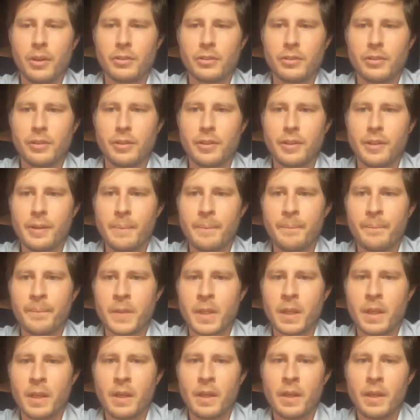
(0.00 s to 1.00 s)
Australia.
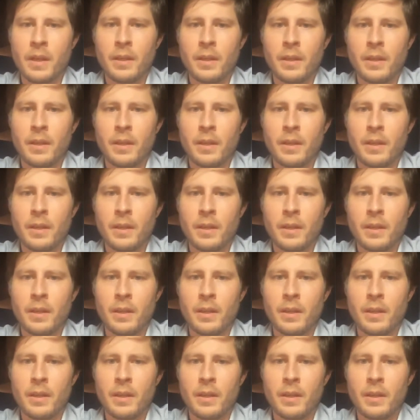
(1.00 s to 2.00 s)
He's
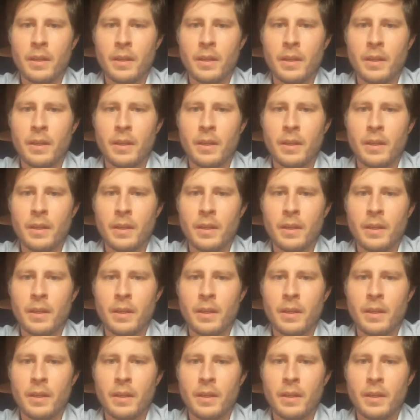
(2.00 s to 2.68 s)
currently the